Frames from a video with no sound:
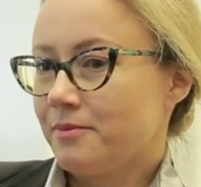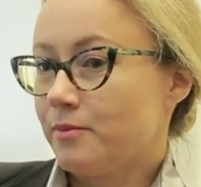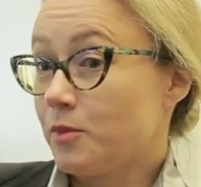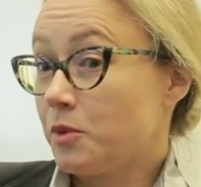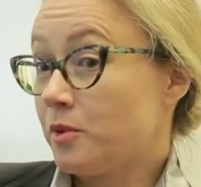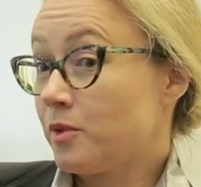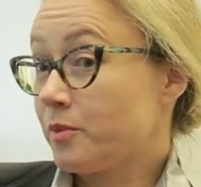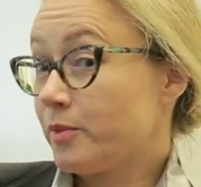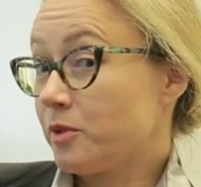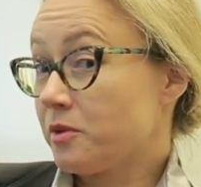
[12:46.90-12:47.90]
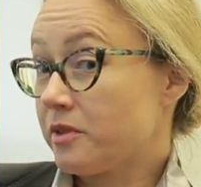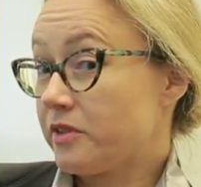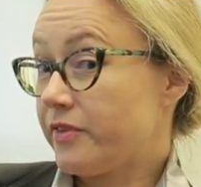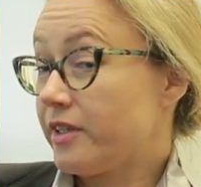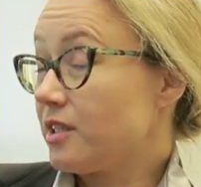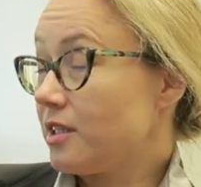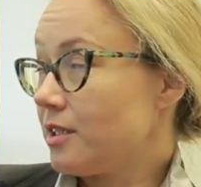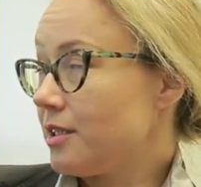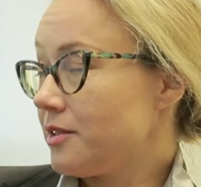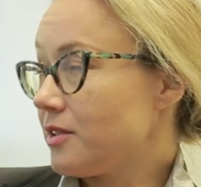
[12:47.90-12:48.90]
more because it's fun
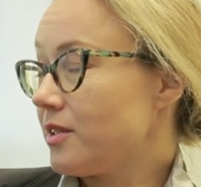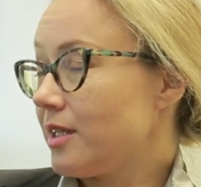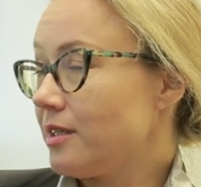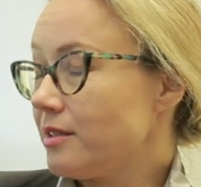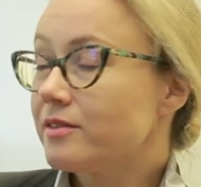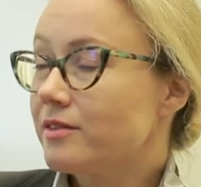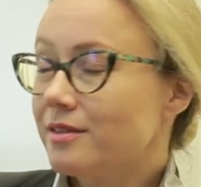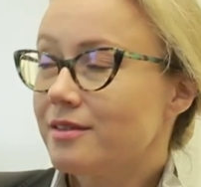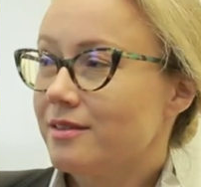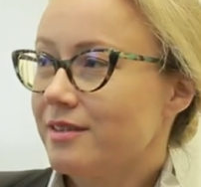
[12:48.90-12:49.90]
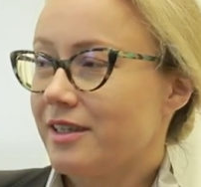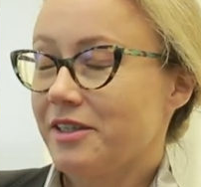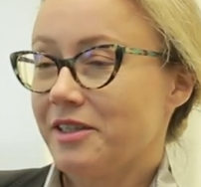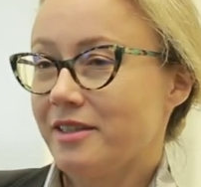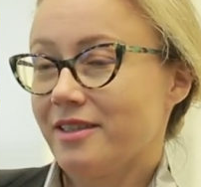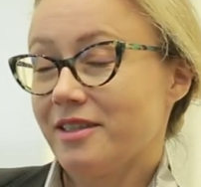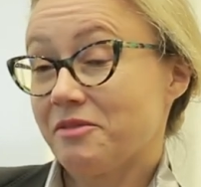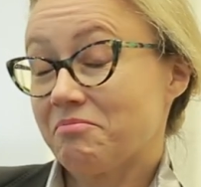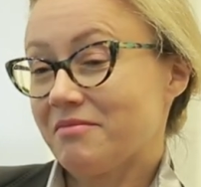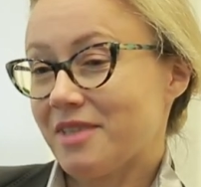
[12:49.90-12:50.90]
than anything else.
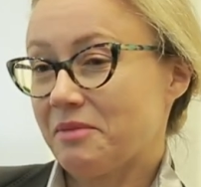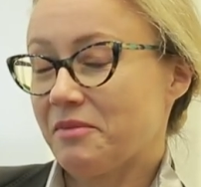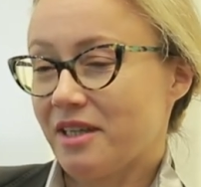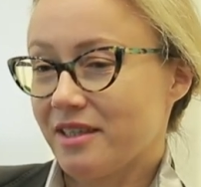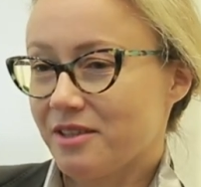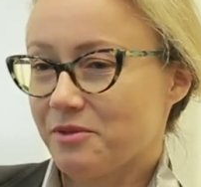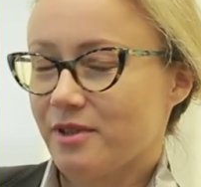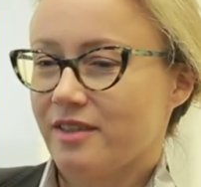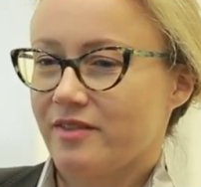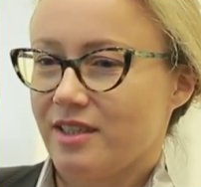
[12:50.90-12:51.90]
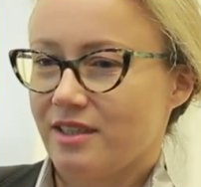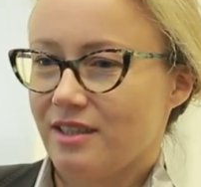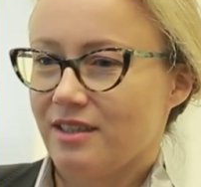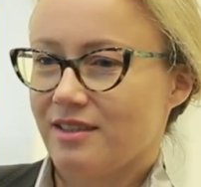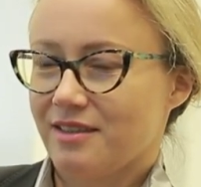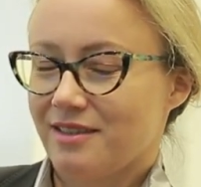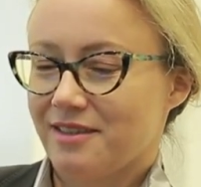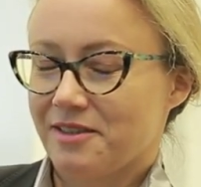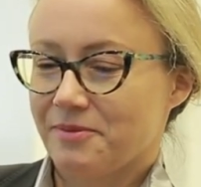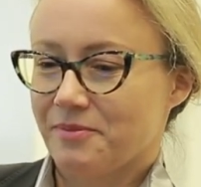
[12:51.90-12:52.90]
I'm lucky to have really
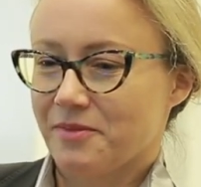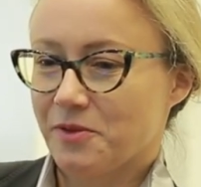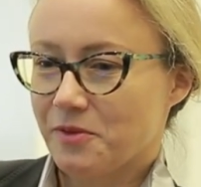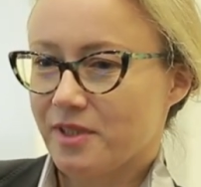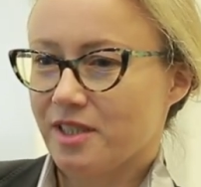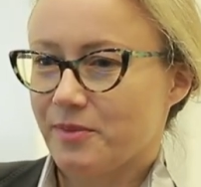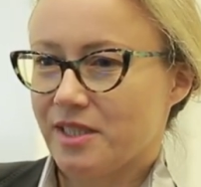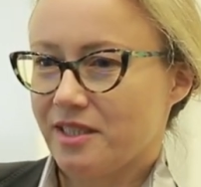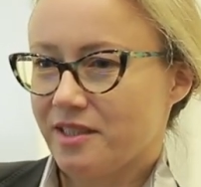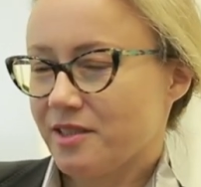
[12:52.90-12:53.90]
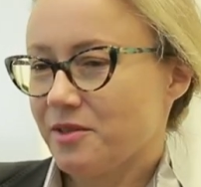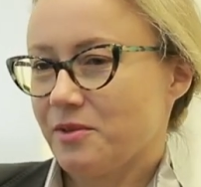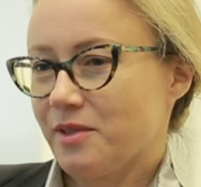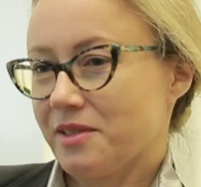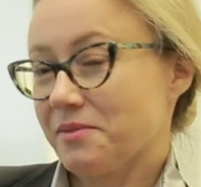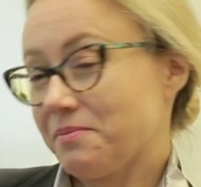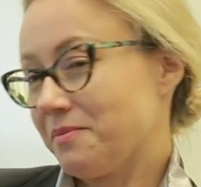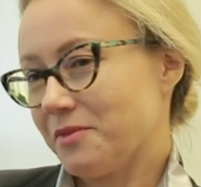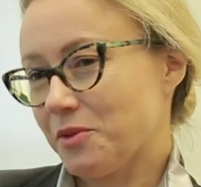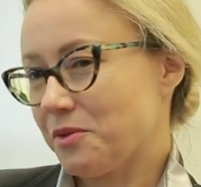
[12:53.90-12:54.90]
good collaborators who are
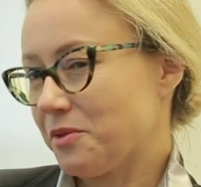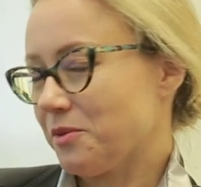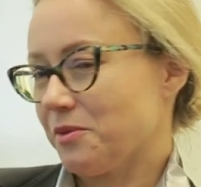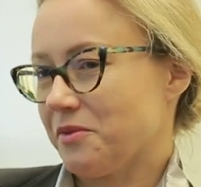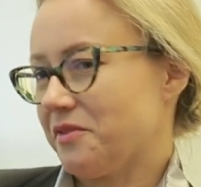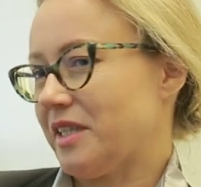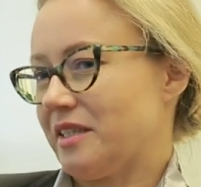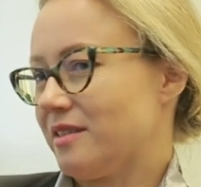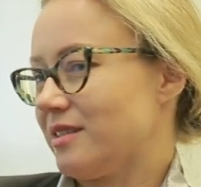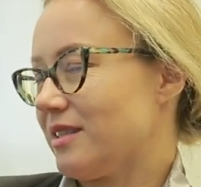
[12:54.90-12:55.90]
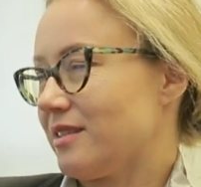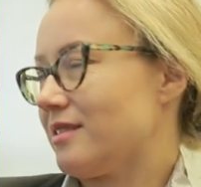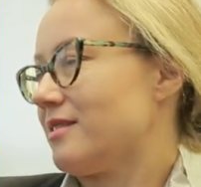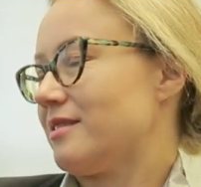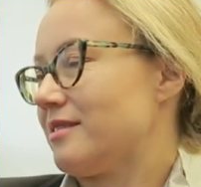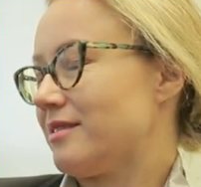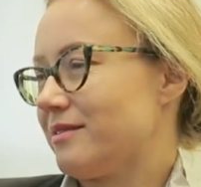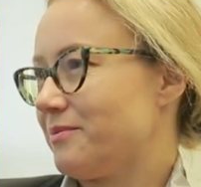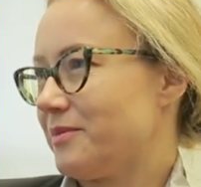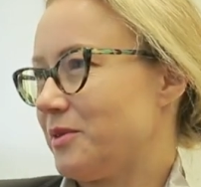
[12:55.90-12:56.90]
also good friends and,
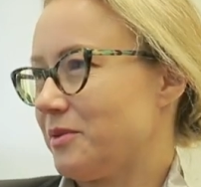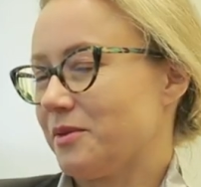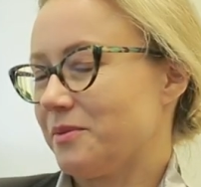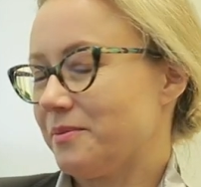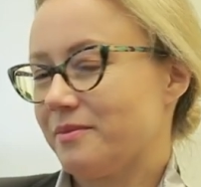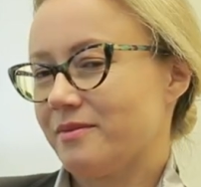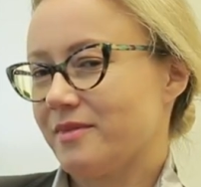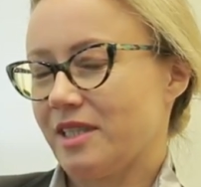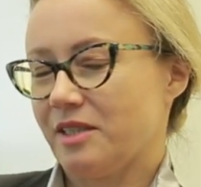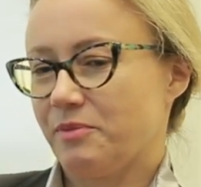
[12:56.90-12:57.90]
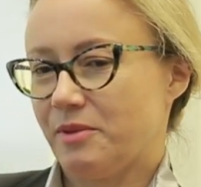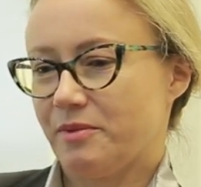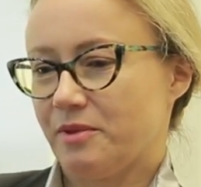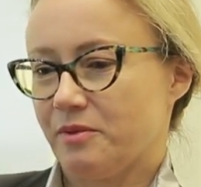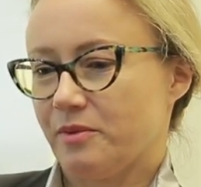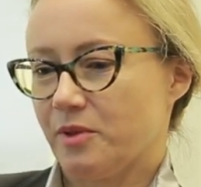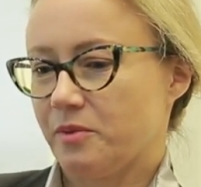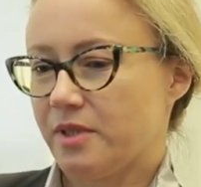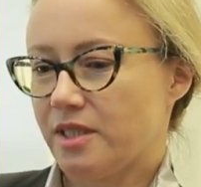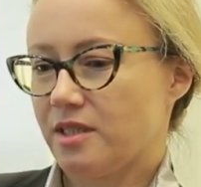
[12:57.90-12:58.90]
you know, great people to
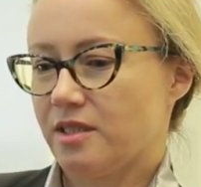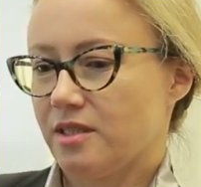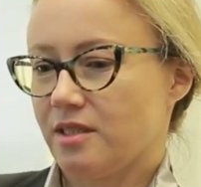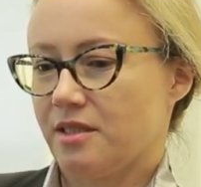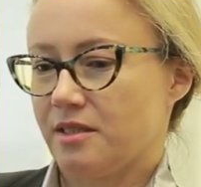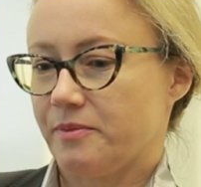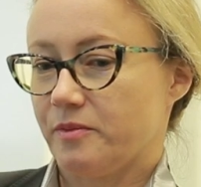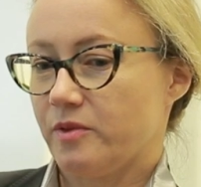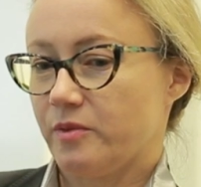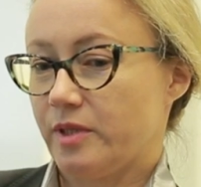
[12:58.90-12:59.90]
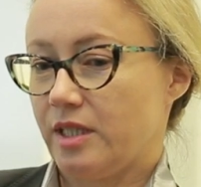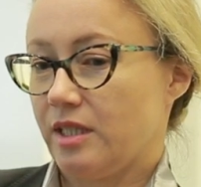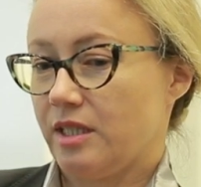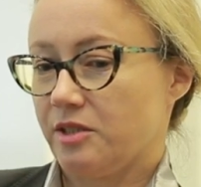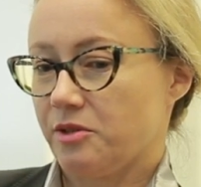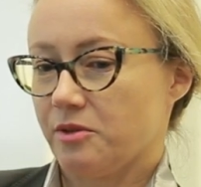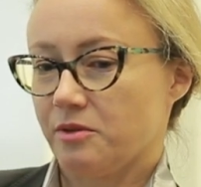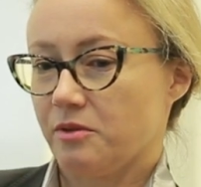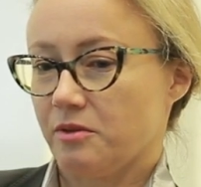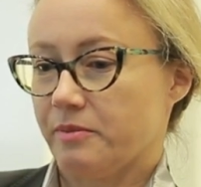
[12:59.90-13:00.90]
work with. We really
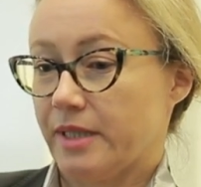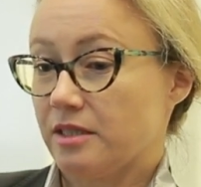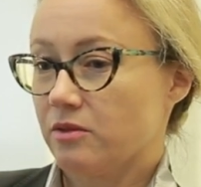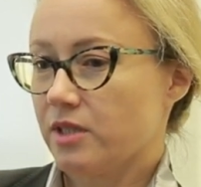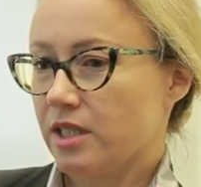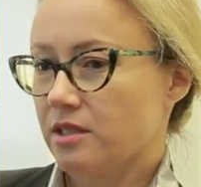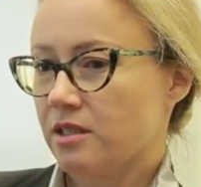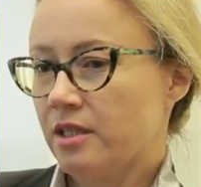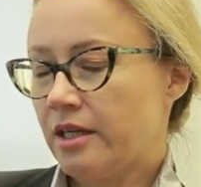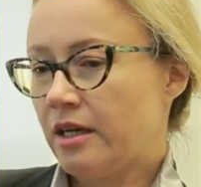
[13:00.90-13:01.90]
enjoy doing math together.